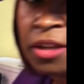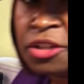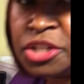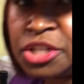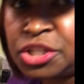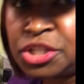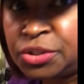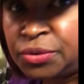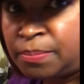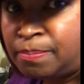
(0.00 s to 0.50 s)

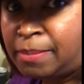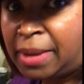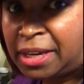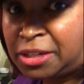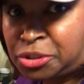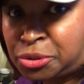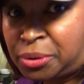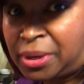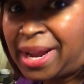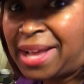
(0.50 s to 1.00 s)
just make
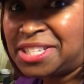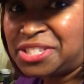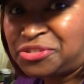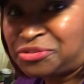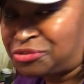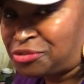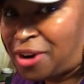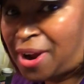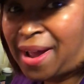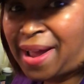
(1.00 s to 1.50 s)
sure that's
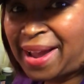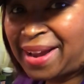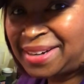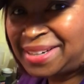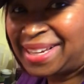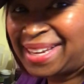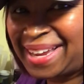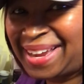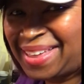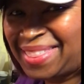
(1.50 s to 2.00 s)
fried
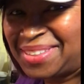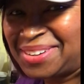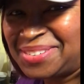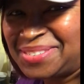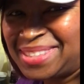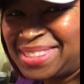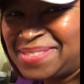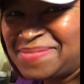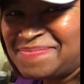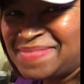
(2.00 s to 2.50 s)
together
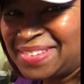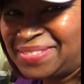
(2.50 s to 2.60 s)
with the